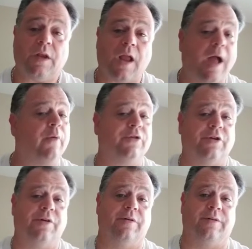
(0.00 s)
I will show
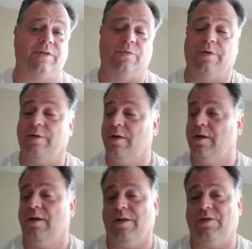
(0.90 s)
you on this one.
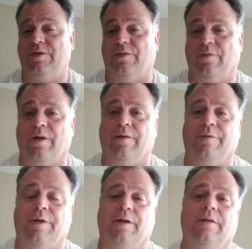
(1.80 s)
It's sitting right
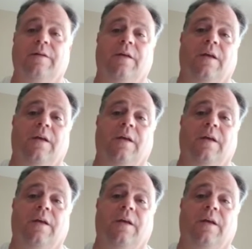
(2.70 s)
over here.